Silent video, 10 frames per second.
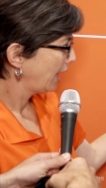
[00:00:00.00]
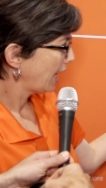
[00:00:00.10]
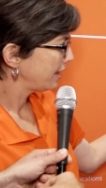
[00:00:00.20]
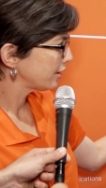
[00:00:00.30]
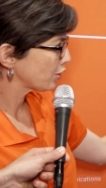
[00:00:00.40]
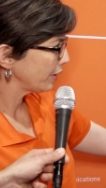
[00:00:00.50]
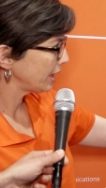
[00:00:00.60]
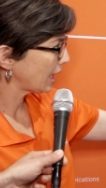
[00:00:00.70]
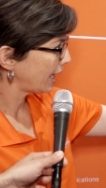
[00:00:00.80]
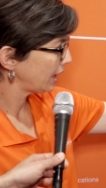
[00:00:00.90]
And this
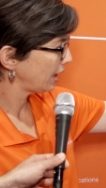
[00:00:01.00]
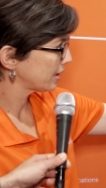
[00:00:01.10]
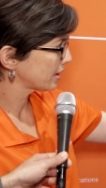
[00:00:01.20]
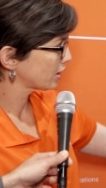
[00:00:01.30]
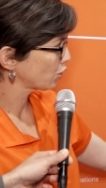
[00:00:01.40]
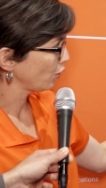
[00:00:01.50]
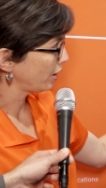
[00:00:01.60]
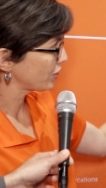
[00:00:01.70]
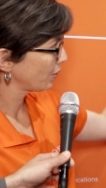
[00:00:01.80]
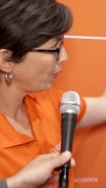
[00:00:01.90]
green line is the
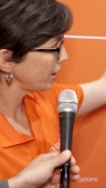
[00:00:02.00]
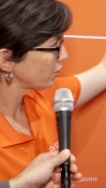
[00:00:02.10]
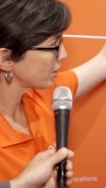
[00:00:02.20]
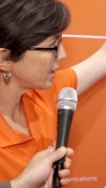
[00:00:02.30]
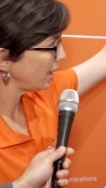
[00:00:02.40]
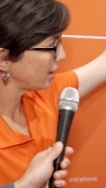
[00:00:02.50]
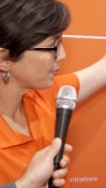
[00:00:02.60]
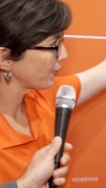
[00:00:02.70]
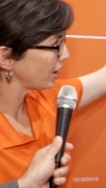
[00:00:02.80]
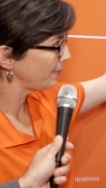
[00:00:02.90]
storage. And what you're seeing is
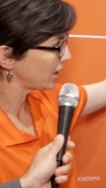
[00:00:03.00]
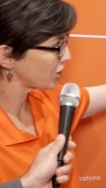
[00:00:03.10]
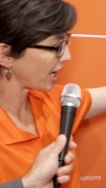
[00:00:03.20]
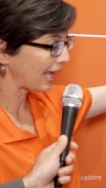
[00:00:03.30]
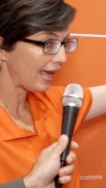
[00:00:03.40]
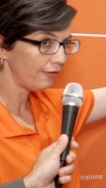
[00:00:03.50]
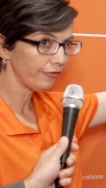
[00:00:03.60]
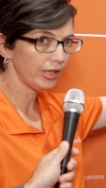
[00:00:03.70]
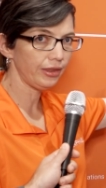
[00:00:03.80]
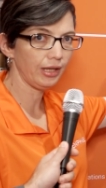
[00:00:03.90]
pretty much
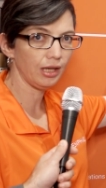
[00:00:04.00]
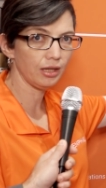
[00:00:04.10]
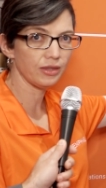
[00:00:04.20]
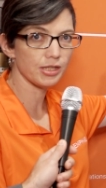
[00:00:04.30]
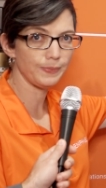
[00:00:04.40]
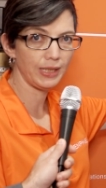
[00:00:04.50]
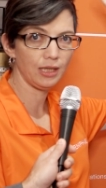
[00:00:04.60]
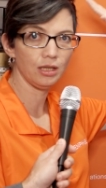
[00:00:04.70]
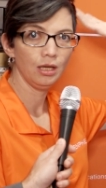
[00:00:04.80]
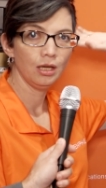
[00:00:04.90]
everything that's
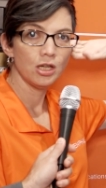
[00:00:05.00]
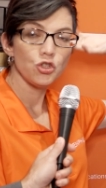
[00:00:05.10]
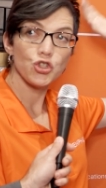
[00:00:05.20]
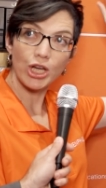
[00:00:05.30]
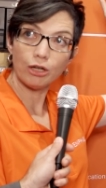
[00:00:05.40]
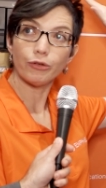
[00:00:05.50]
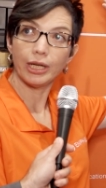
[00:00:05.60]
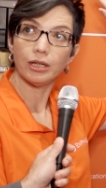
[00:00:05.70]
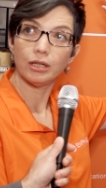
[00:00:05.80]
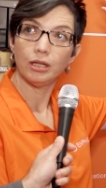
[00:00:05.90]
being
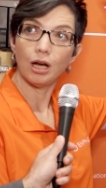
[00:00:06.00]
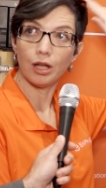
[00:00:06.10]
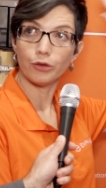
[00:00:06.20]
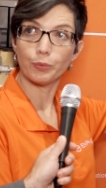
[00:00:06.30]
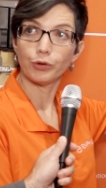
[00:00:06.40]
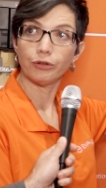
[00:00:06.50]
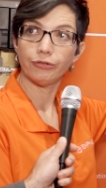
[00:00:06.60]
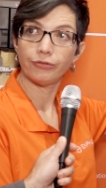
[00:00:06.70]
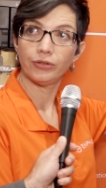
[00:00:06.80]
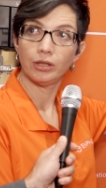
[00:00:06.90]
generated on the roof
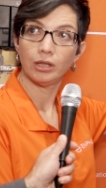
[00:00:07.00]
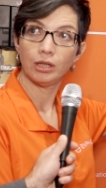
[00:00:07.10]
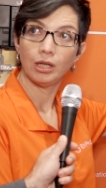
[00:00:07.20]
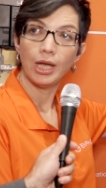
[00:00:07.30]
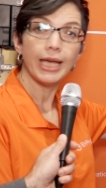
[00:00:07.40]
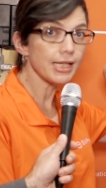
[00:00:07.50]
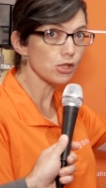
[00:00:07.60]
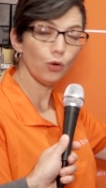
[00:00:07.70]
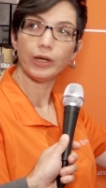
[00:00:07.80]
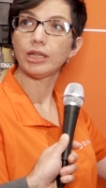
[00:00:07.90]
is
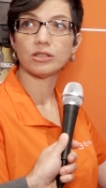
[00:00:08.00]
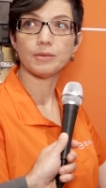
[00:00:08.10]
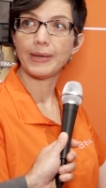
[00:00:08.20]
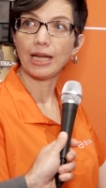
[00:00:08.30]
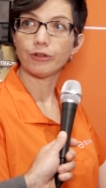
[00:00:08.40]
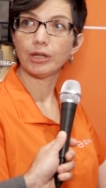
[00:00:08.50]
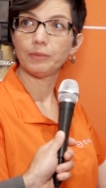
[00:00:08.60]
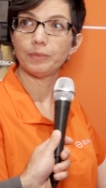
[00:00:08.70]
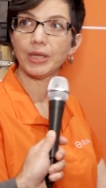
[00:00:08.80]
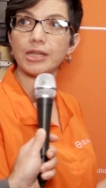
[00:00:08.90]
going into the battery
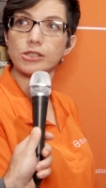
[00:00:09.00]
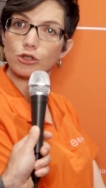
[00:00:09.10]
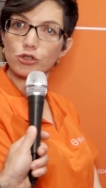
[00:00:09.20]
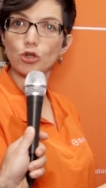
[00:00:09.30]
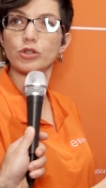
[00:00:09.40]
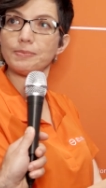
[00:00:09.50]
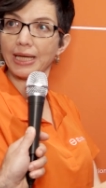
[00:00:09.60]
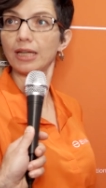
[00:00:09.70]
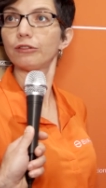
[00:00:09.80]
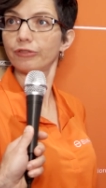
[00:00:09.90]
because there's no
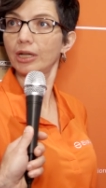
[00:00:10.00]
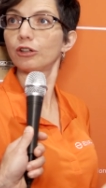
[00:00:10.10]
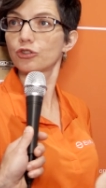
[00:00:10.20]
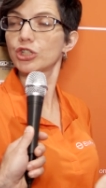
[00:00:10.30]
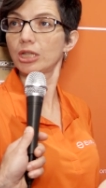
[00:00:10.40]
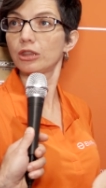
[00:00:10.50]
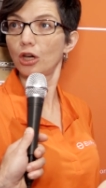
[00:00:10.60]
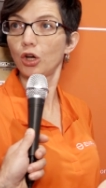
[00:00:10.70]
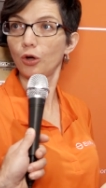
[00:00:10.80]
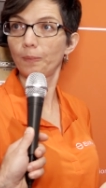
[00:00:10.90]
demand for energy in the
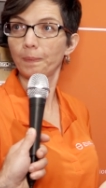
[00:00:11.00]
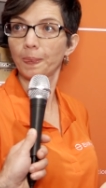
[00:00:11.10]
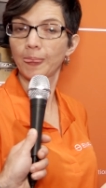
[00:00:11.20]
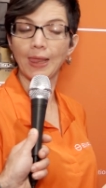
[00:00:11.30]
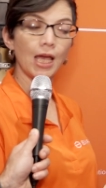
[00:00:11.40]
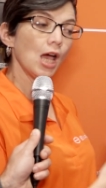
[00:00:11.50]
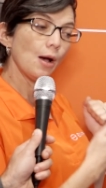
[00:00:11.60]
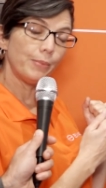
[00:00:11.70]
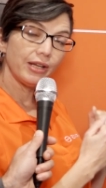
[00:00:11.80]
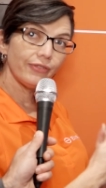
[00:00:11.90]
home.
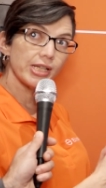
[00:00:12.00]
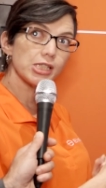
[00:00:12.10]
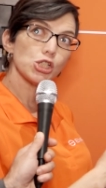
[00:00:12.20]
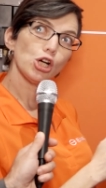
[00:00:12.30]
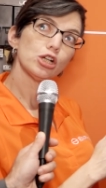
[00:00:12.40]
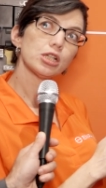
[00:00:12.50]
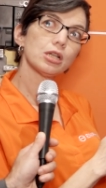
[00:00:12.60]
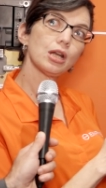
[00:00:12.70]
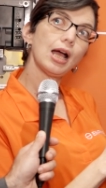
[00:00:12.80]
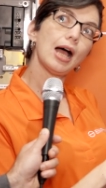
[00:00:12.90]
But if I start
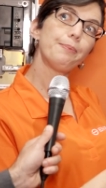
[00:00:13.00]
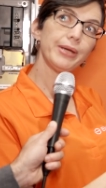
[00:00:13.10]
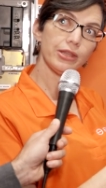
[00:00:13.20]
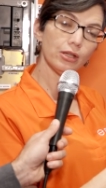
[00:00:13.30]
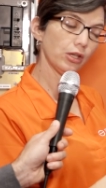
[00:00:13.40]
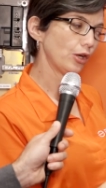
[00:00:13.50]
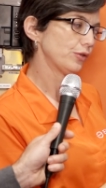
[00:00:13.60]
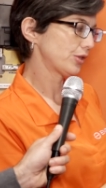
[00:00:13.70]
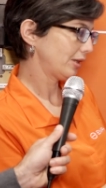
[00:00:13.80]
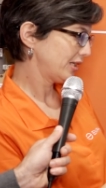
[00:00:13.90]
upping the
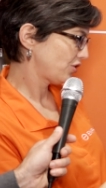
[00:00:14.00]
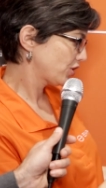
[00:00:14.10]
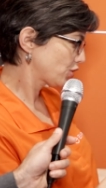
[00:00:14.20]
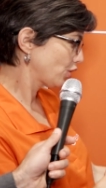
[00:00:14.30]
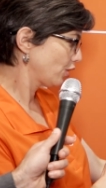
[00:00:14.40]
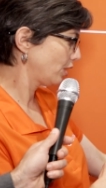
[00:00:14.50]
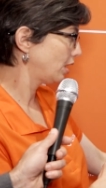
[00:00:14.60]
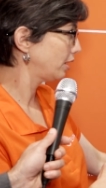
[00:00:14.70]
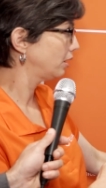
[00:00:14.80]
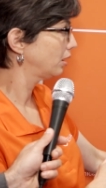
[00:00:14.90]
load, so let's just turn
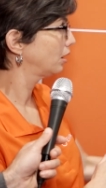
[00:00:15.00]
on